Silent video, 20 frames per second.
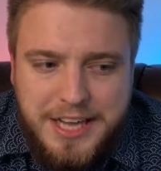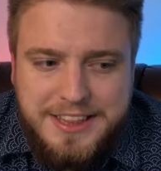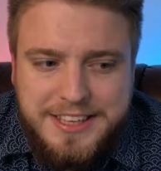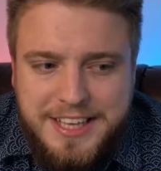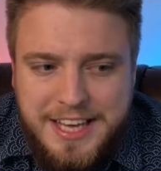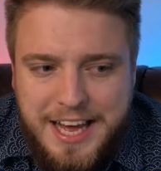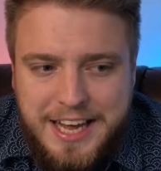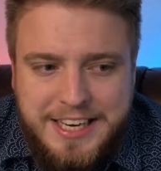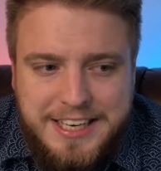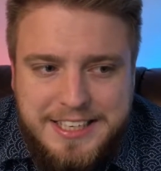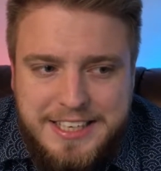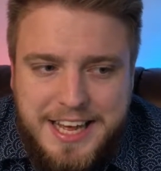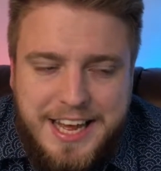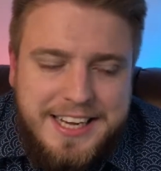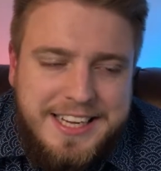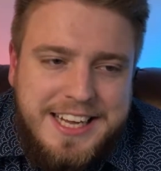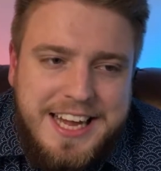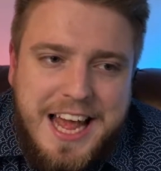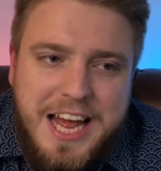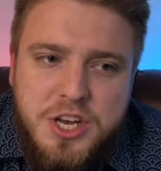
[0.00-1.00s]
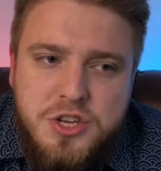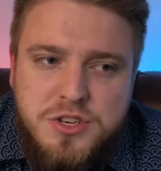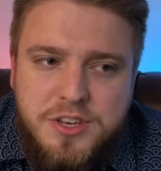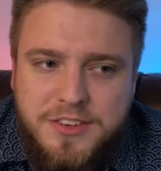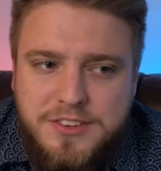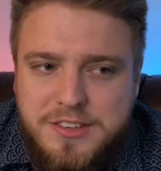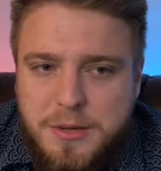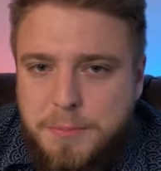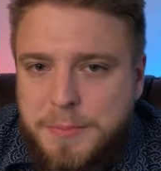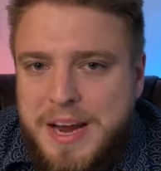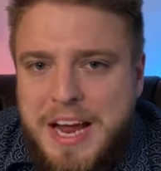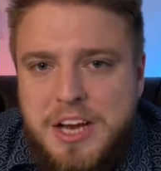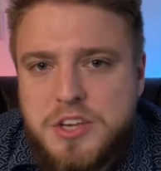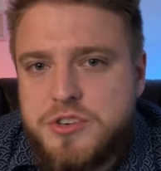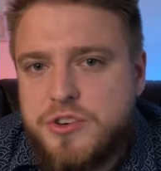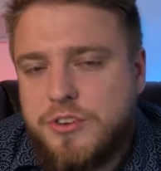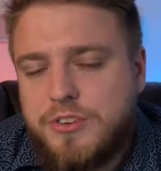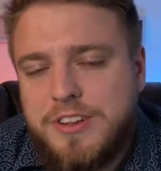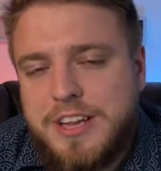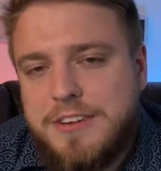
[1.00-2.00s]
an unconscious,
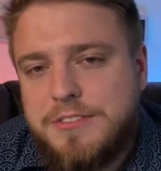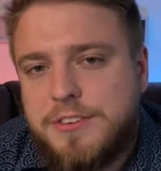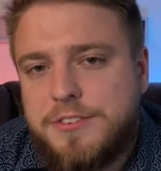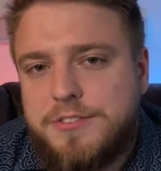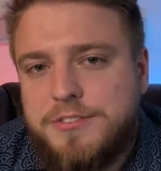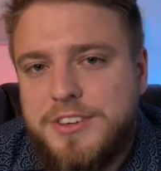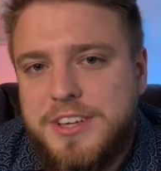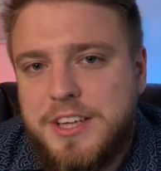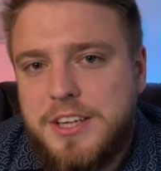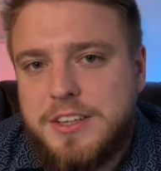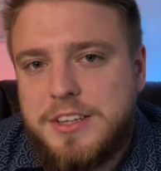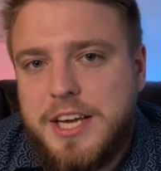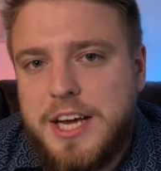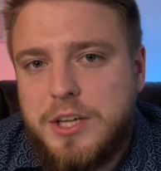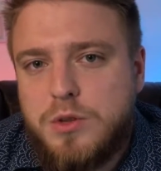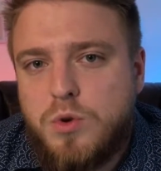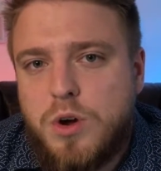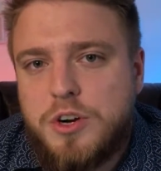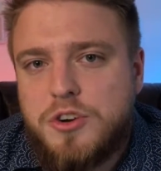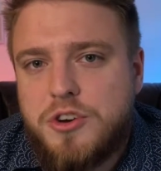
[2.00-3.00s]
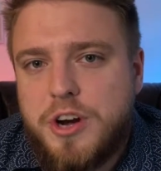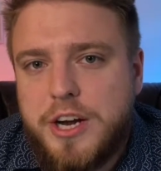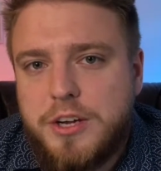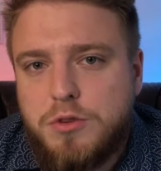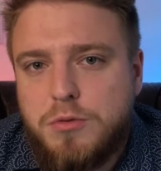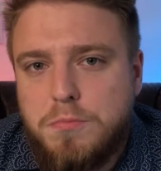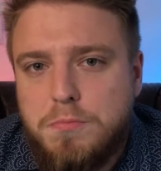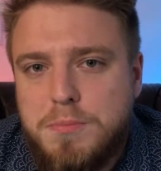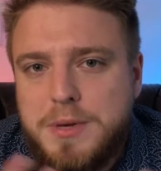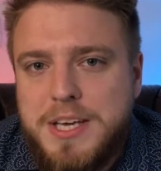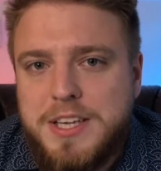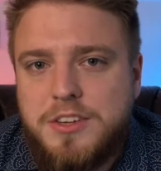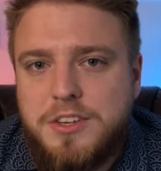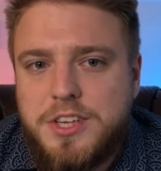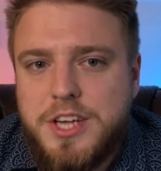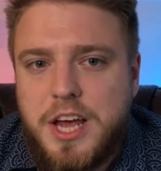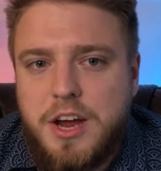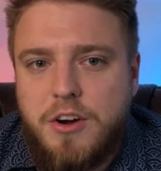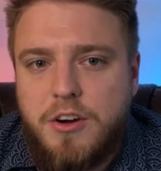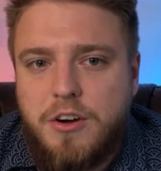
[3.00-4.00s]
subconscious level feel that you are trying to meet
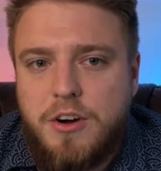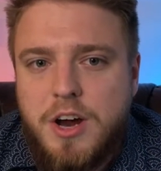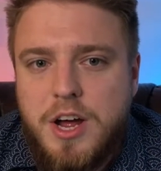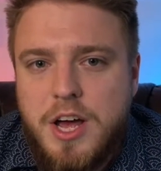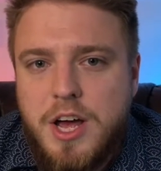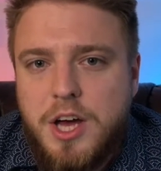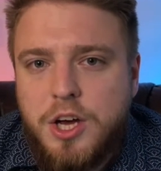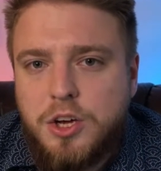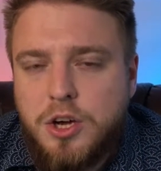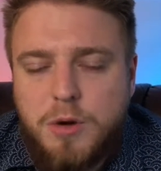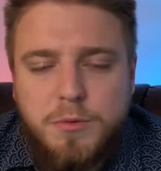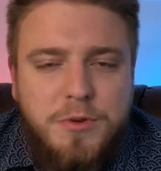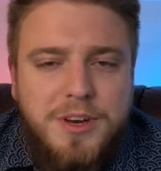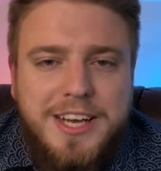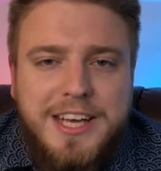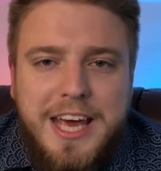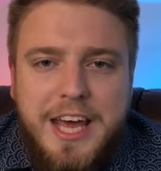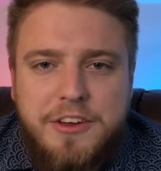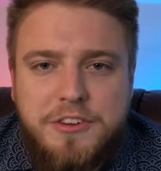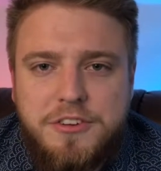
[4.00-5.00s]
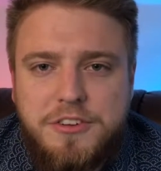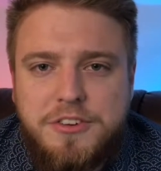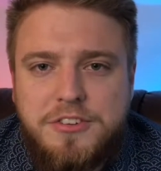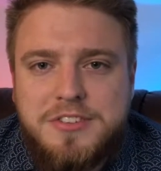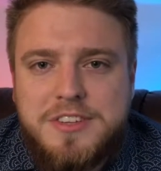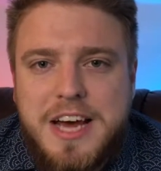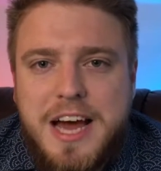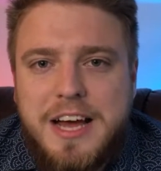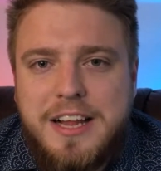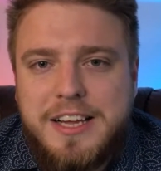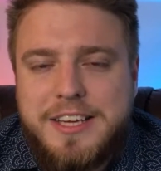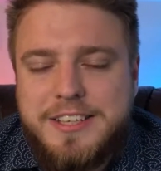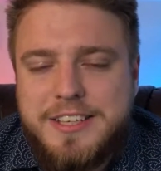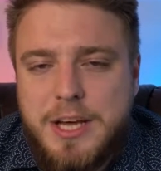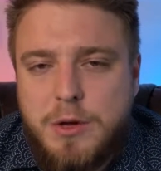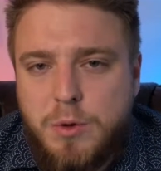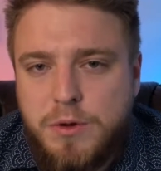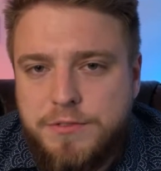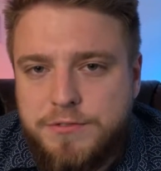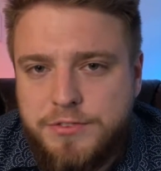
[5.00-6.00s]
their communication style, and
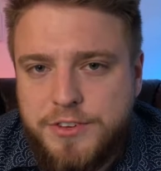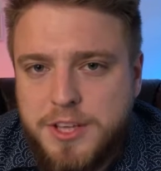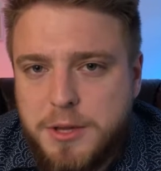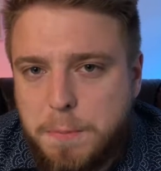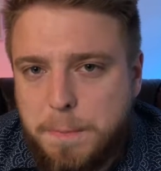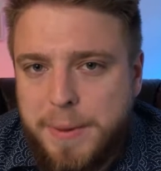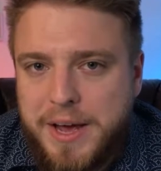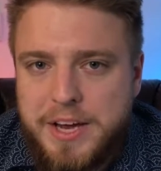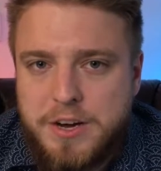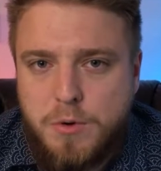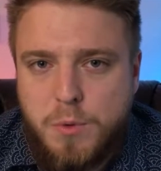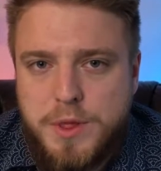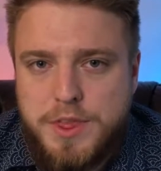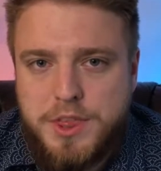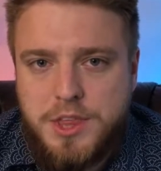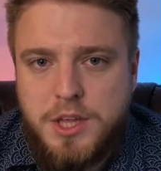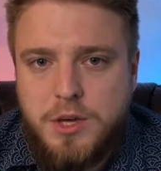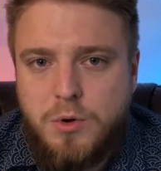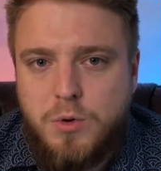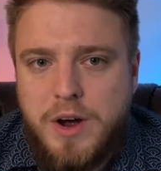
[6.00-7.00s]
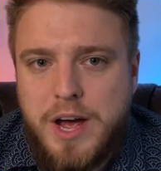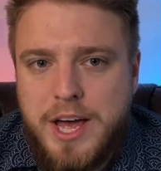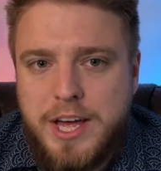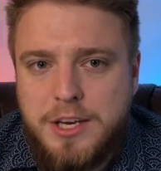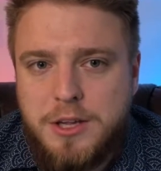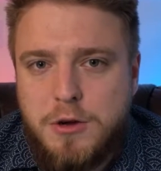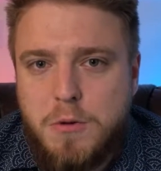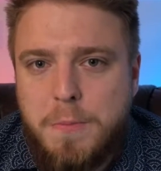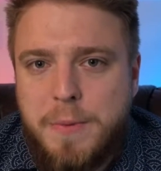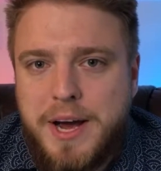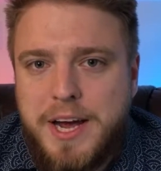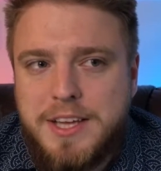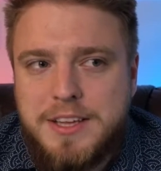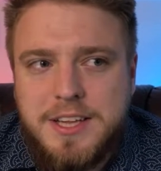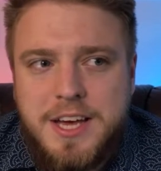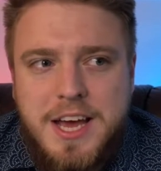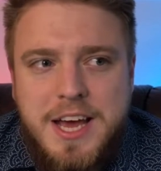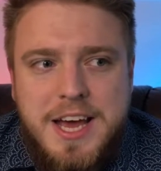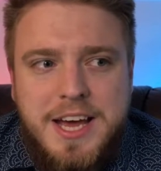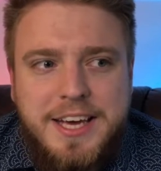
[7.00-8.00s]
they will feel better with you, and you might
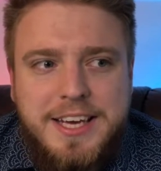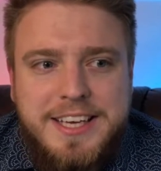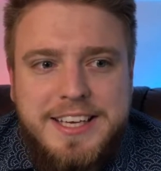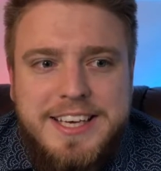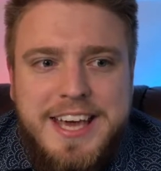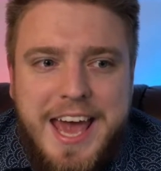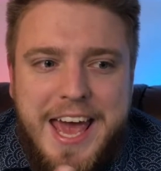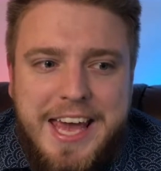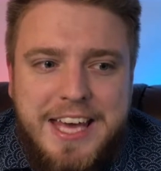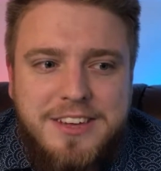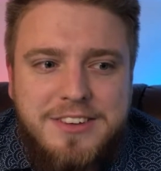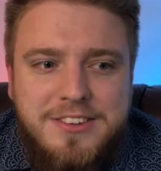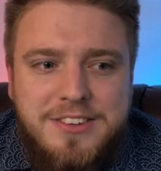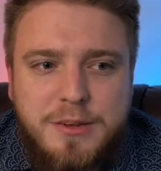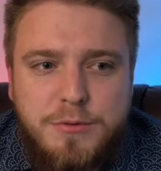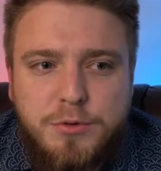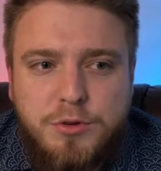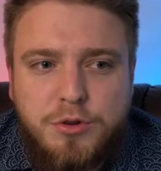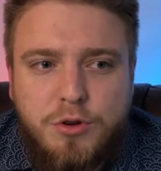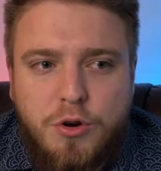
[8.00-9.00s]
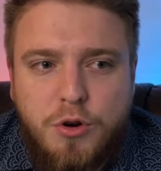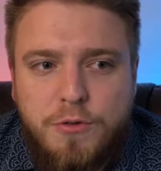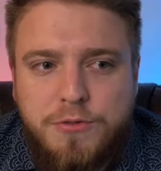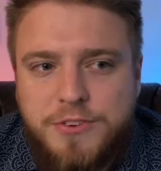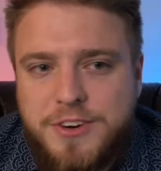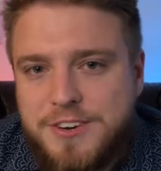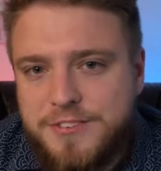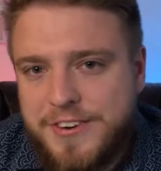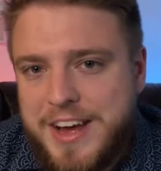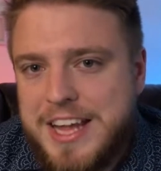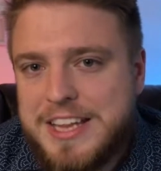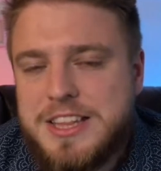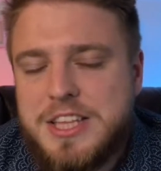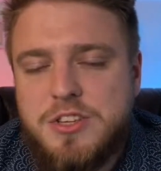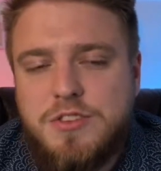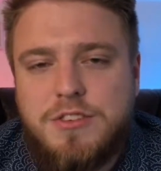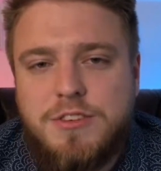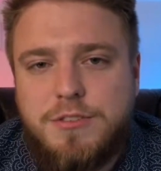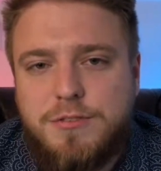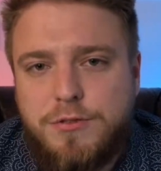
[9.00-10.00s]
gain some sort of
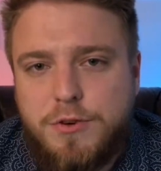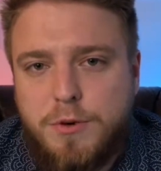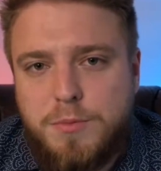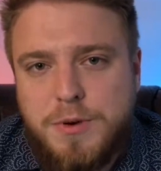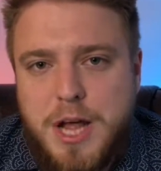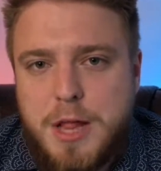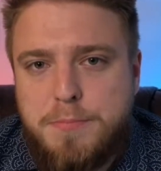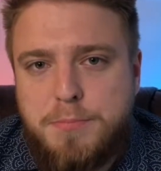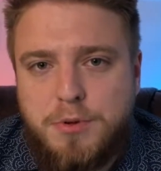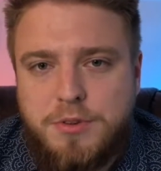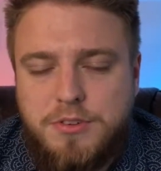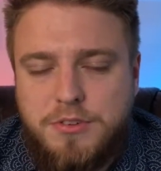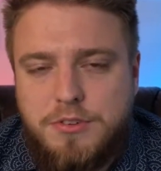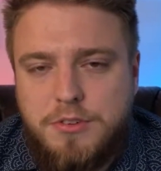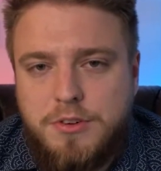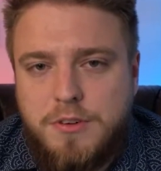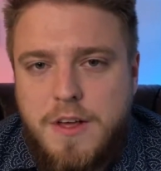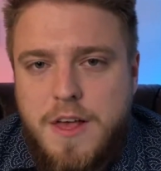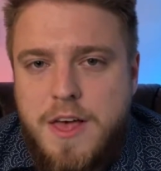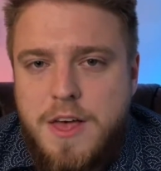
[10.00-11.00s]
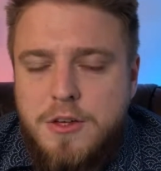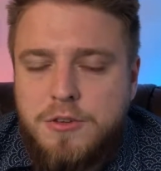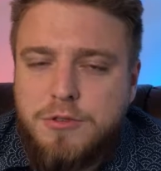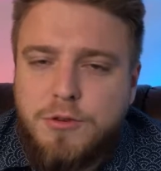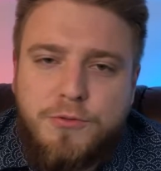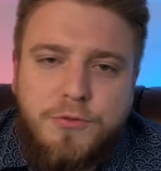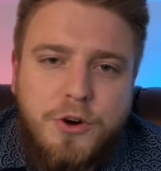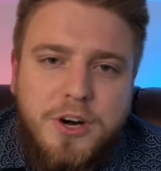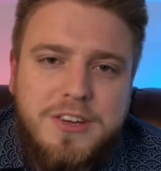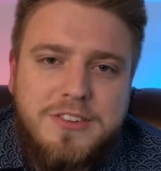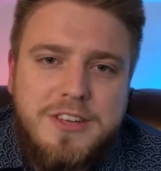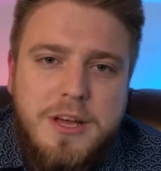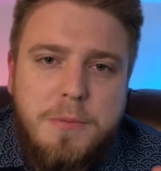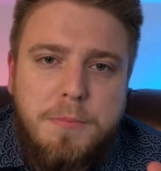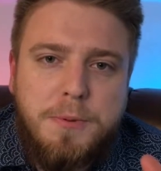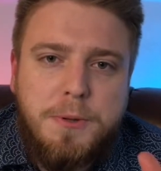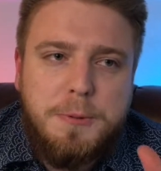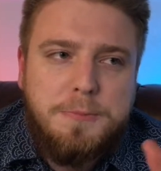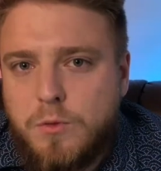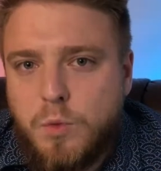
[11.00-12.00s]
advantages from that position. So for
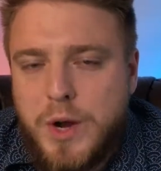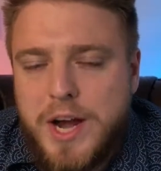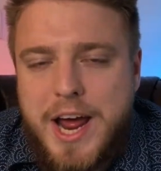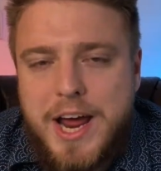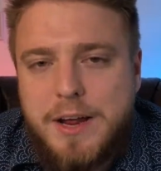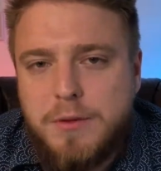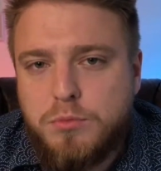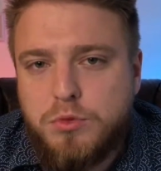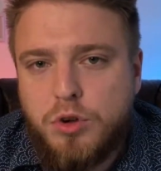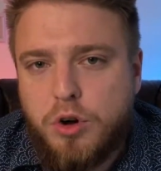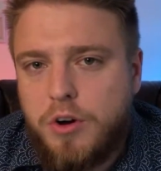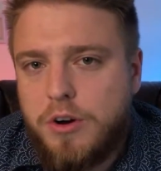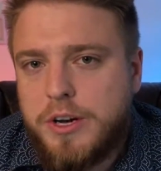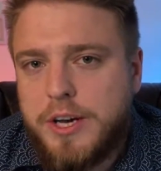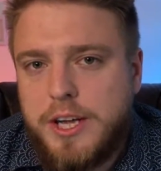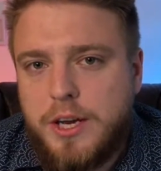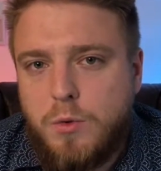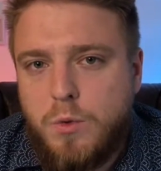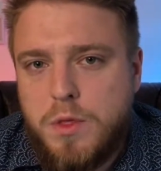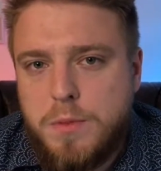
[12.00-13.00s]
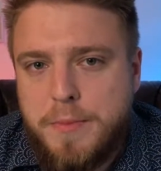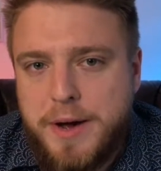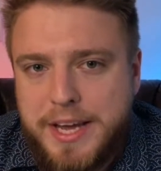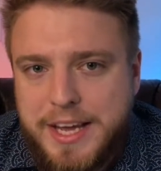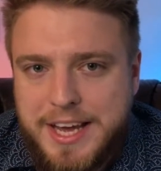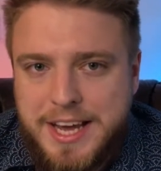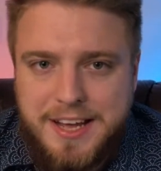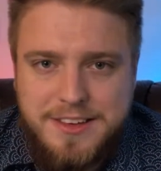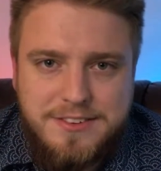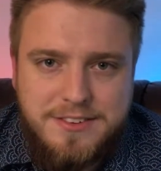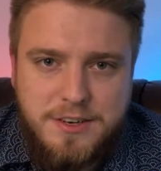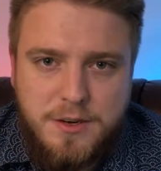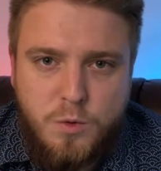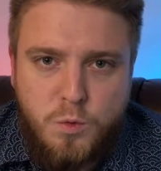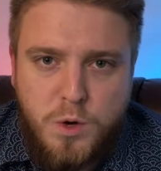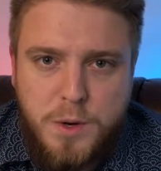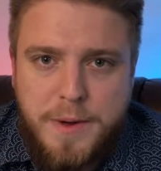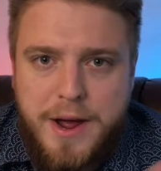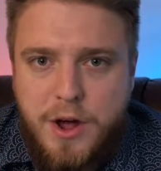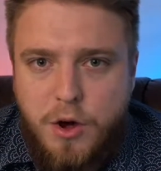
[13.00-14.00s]
example, when I am talking with my cousin,
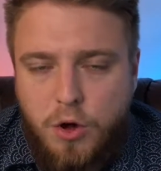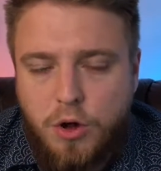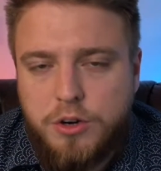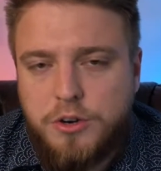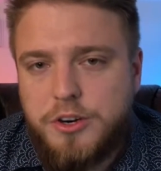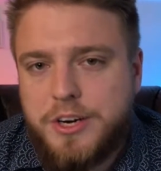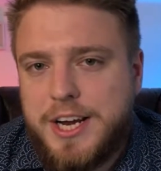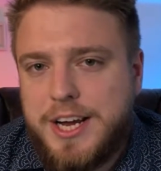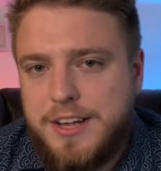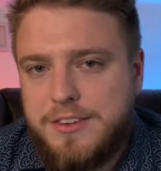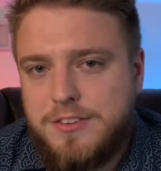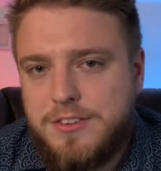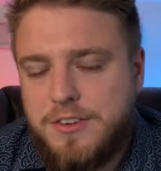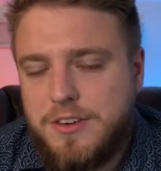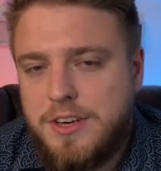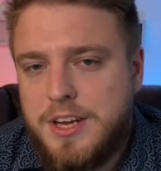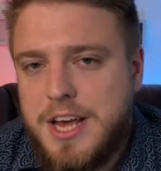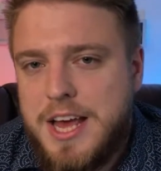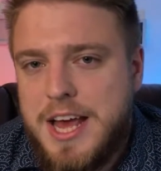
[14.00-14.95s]
with my older cousin,